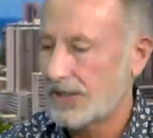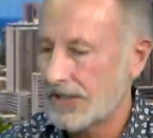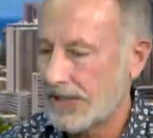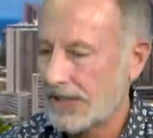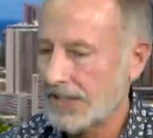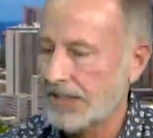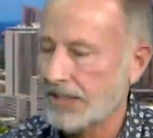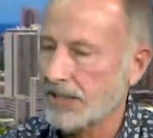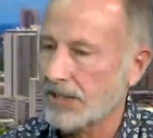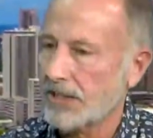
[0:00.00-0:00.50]

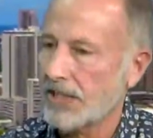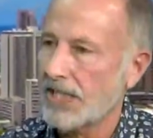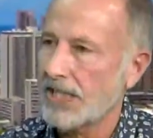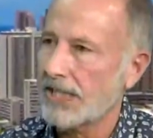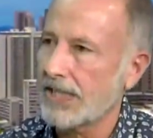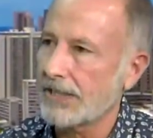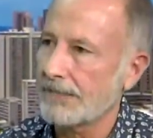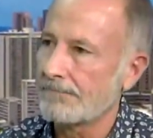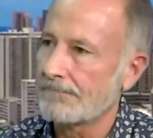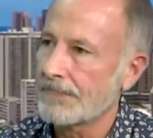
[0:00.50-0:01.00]
did a
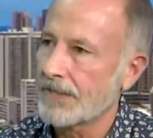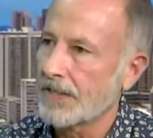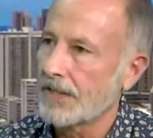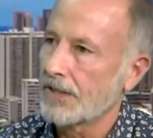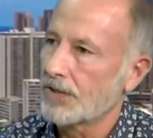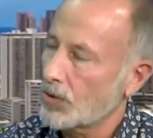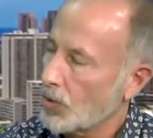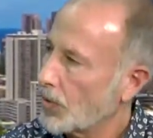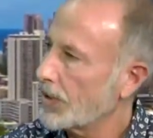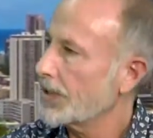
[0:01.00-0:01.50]
study
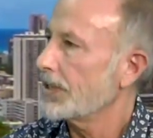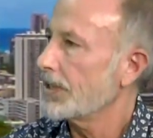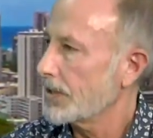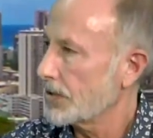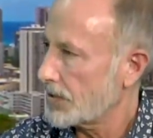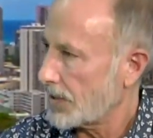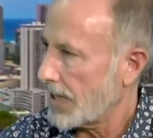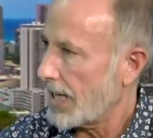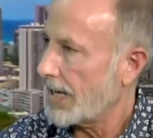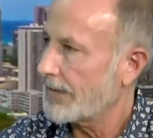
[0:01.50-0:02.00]
20
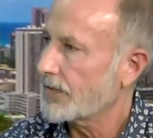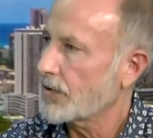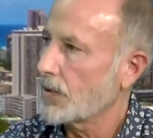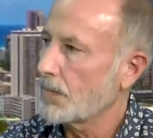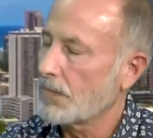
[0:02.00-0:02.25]
years after